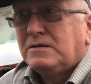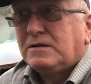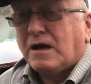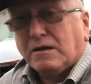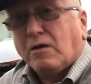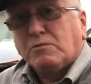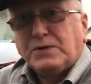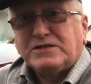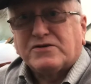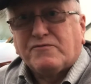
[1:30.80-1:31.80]
a long
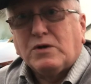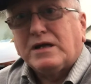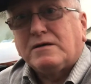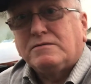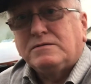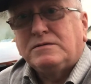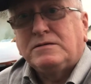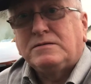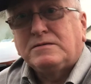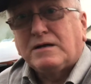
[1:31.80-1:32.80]
piece of willow
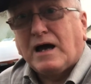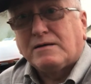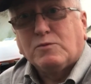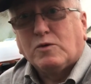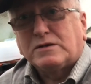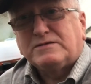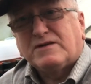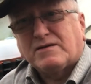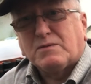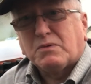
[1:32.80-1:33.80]
and walking
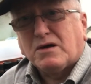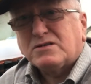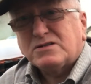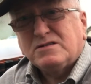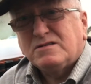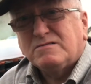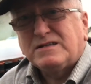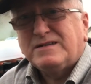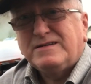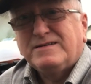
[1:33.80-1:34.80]
around the plot with
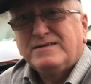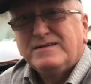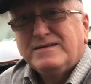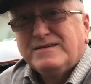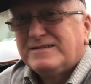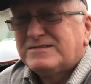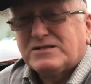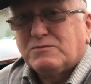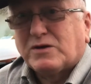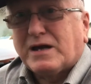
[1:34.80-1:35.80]
it,
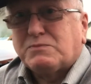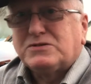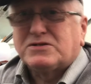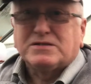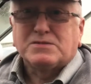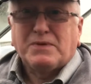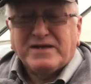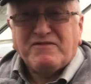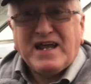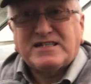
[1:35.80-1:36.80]
seeing what happens. It's a bit
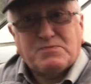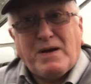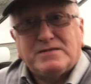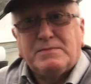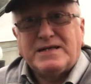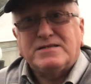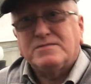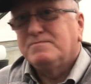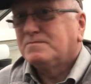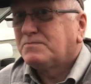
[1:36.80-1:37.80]
of an experiment,
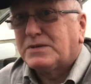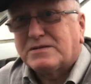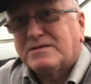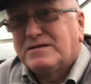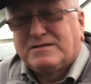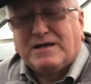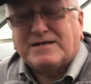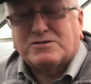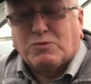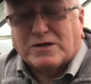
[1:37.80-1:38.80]
but
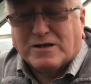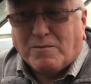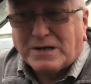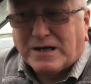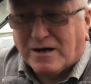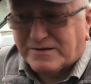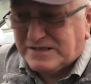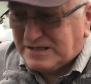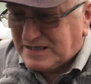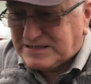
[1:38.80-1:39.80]
that's what allotment
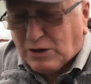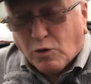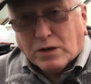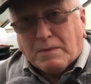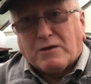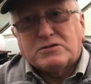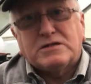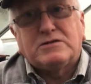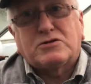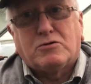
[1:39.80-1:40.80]
gardening is all about.
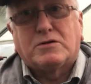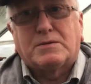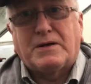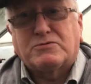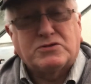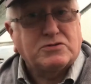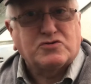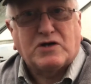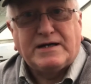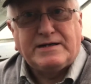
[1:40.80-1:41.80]
It's all about
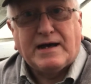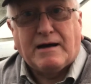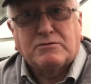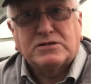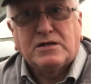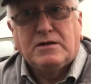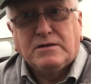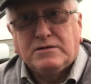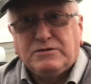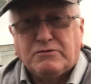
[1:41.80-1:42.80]
trying out
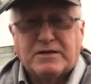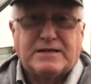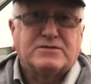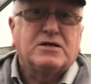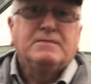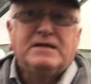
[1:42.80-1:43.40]
new things.